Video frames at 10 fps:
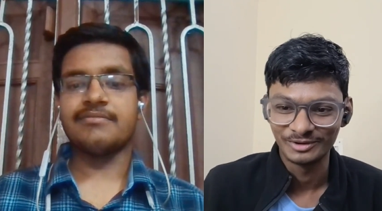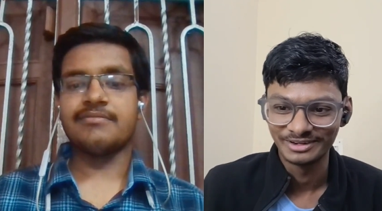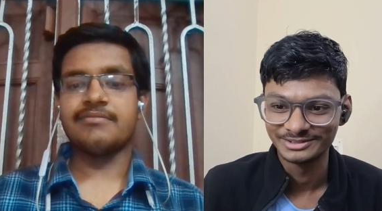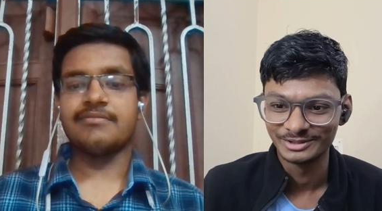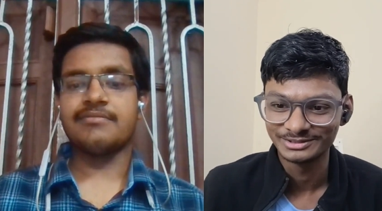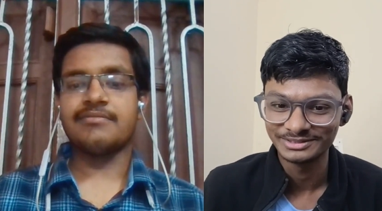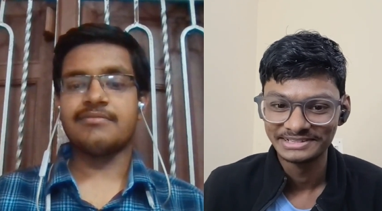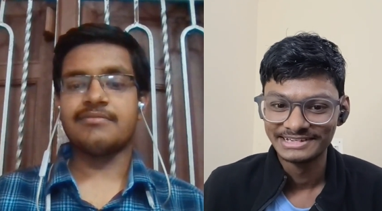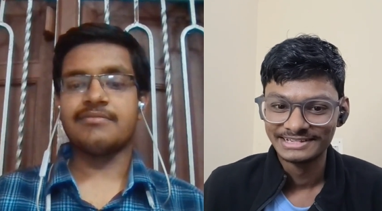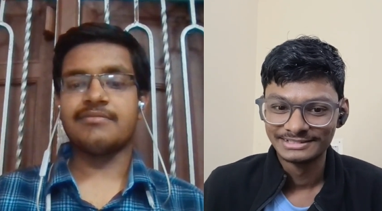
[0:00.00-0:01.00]
Speaker 1: college also
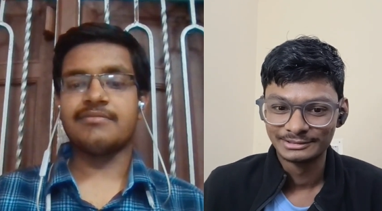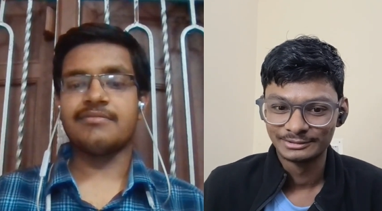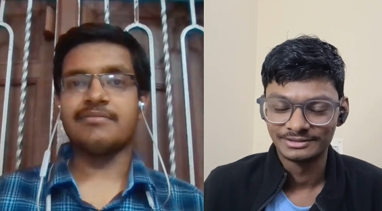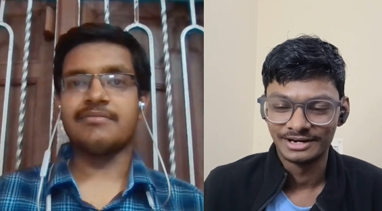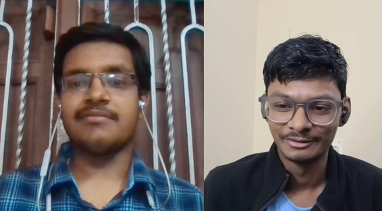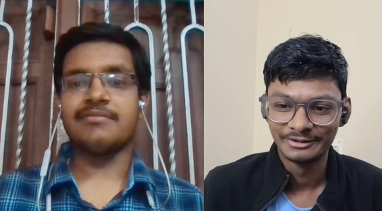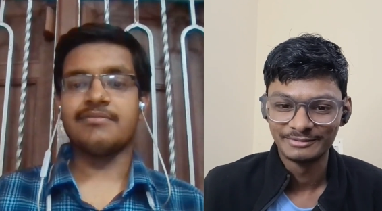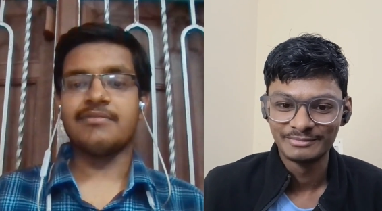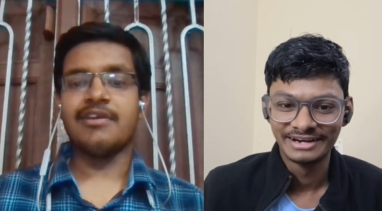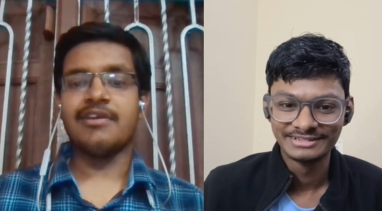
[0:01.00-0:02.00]
so how did
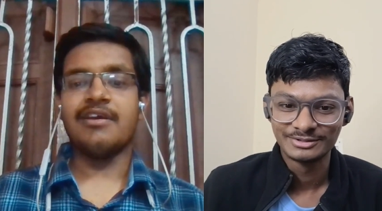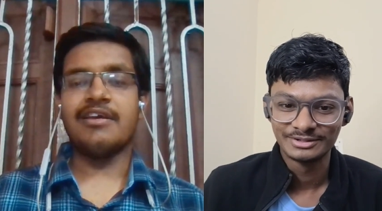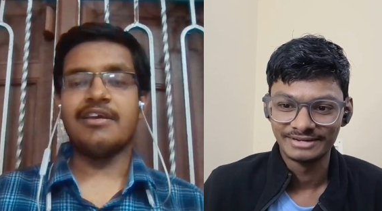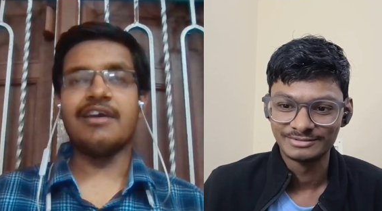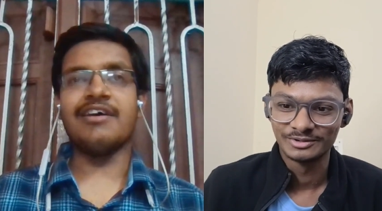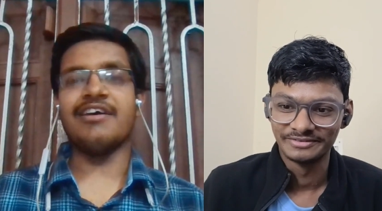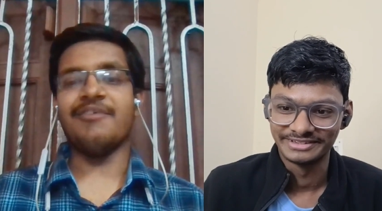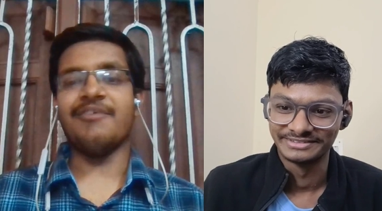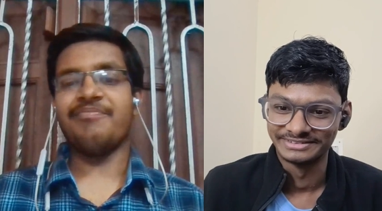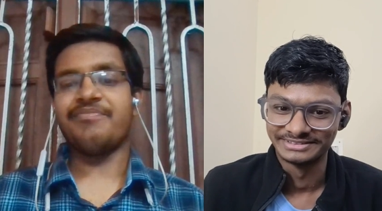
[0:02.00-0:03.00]
you manage your time yeah, so
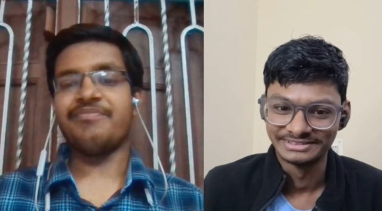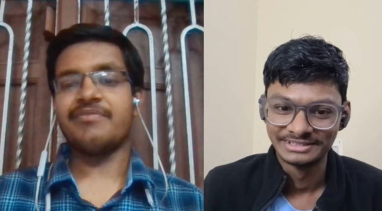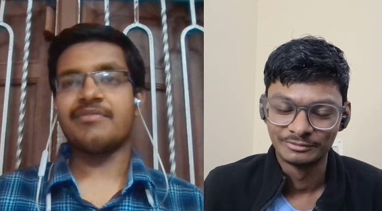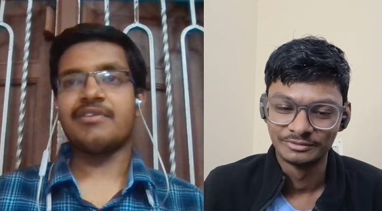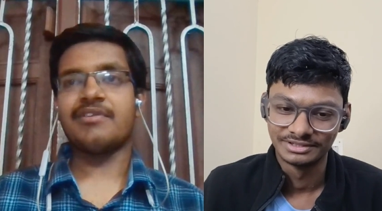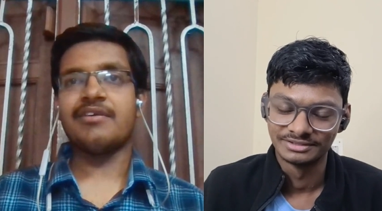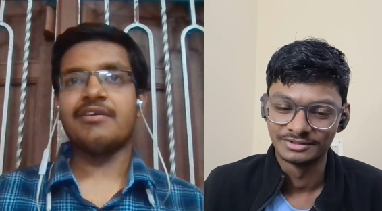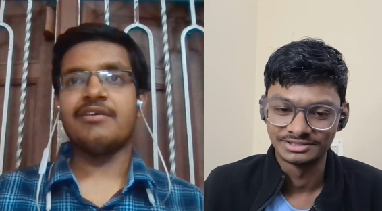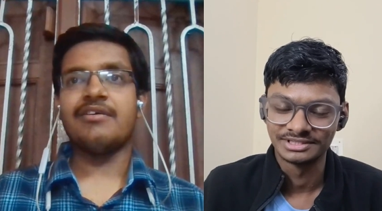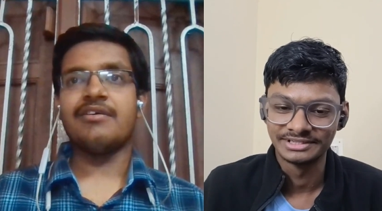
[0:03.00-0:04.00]
effectively yeah. with
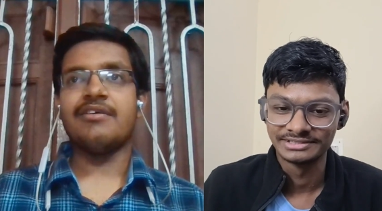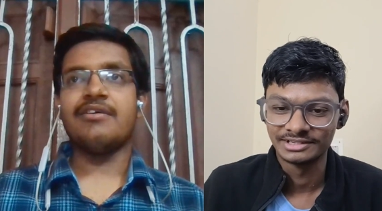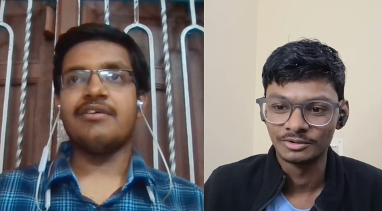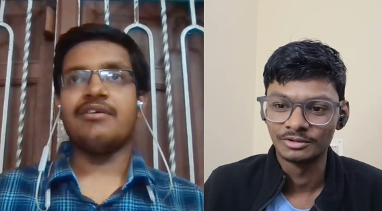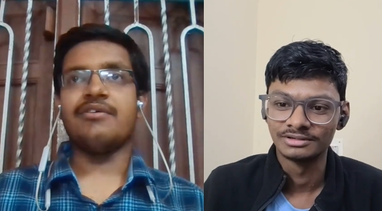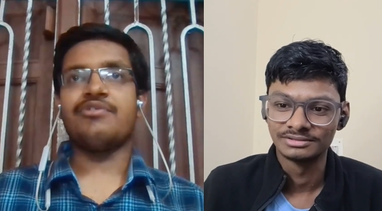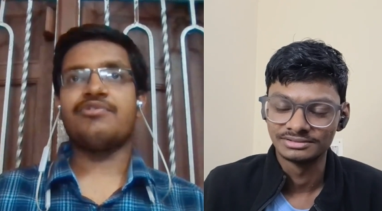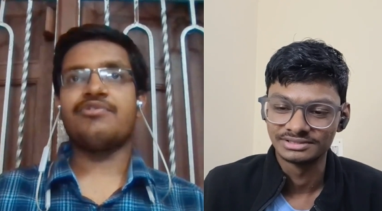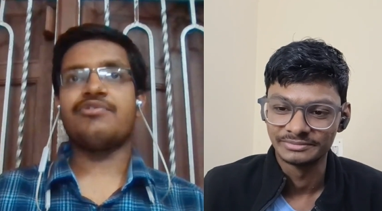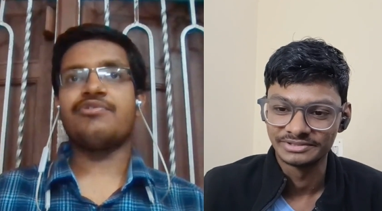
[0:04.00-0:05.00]
uh, studies and all
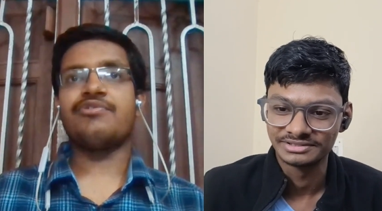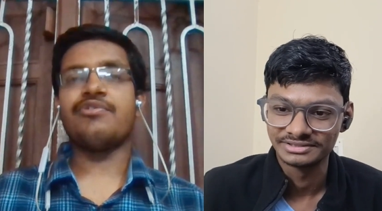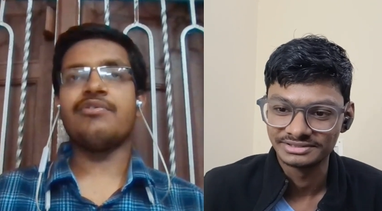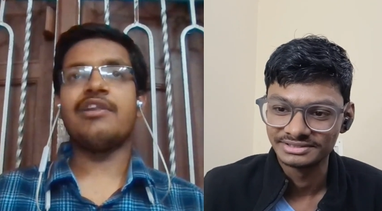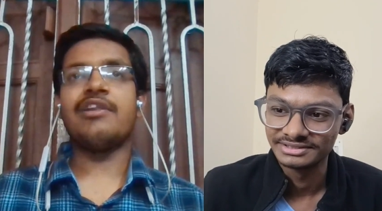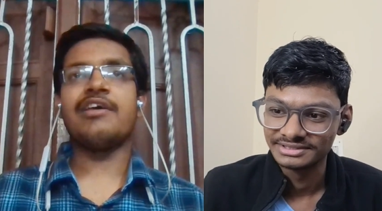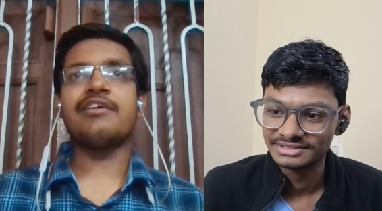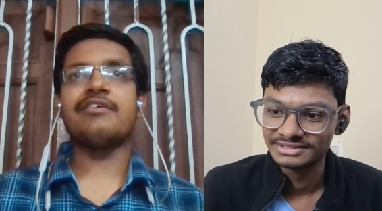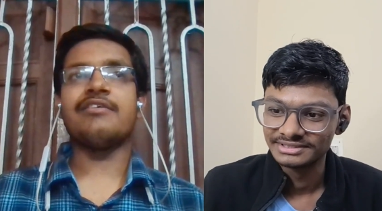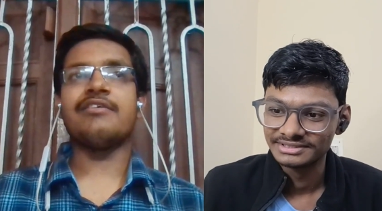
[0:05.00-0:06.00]
semesters so
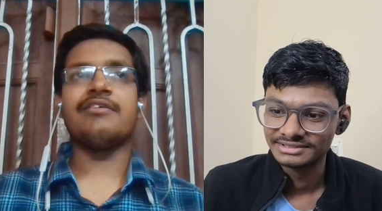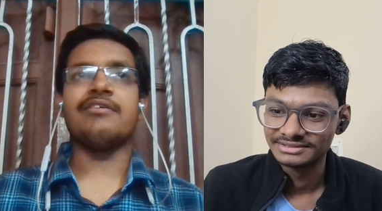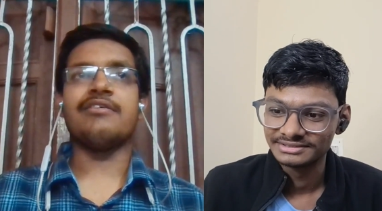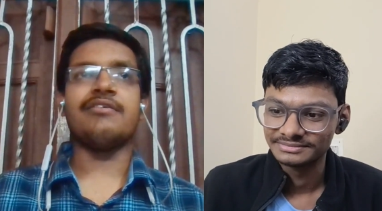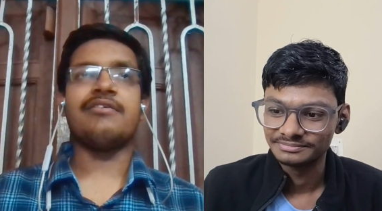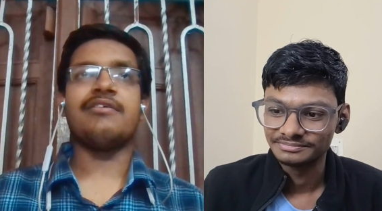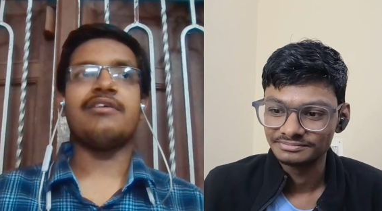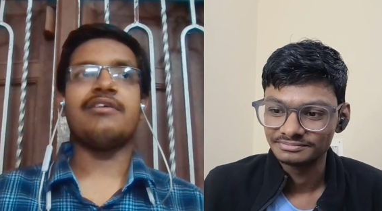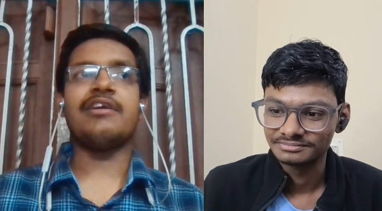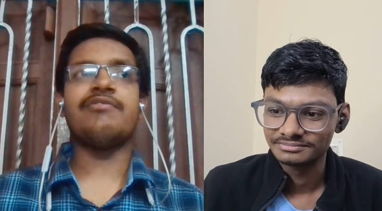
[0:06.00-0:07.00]
like
Speaker 2: uh,
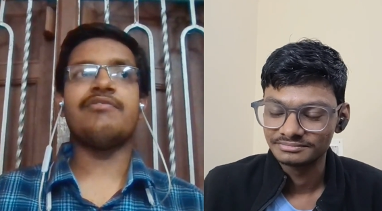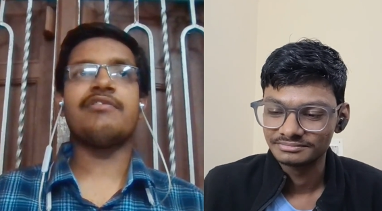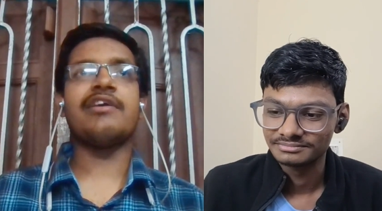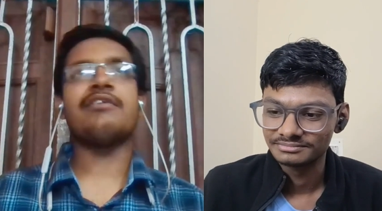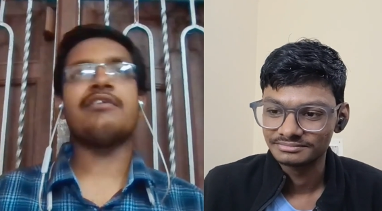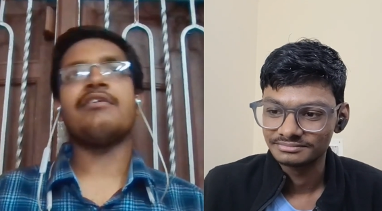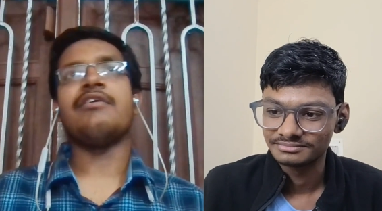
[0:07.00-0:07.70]
it was like